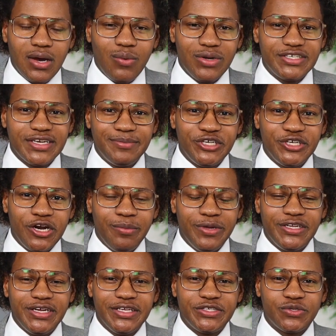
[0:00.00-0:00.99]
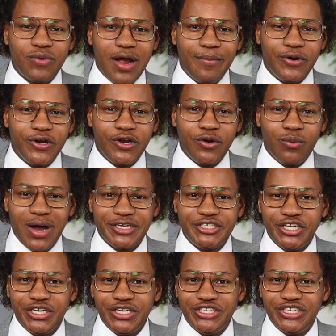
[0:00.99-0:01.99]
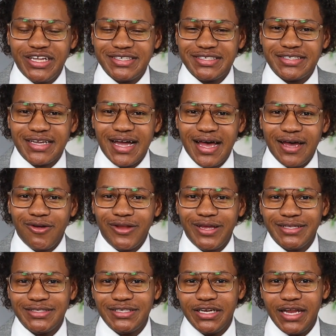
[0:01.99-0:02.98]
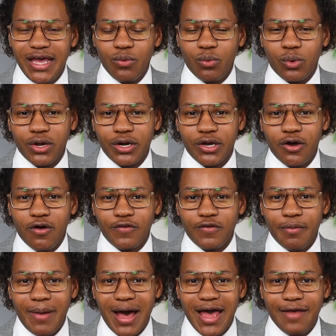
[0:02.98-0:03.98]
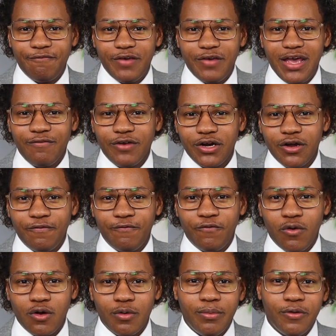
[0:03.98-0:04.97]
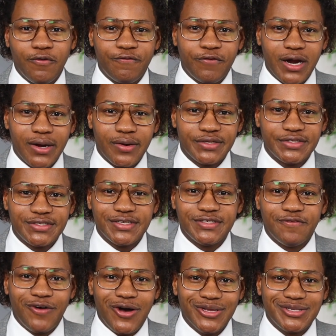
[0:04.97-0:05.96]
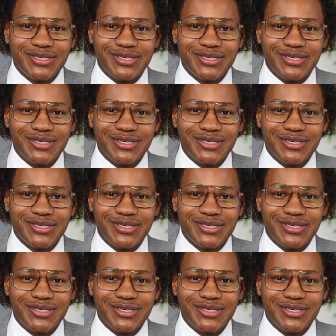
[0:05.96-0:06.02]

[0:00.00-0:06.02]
What's up, gentlemen? It's Robert. You're watching Gent Style, and today we're going to go over my favorite affordable fragrances of all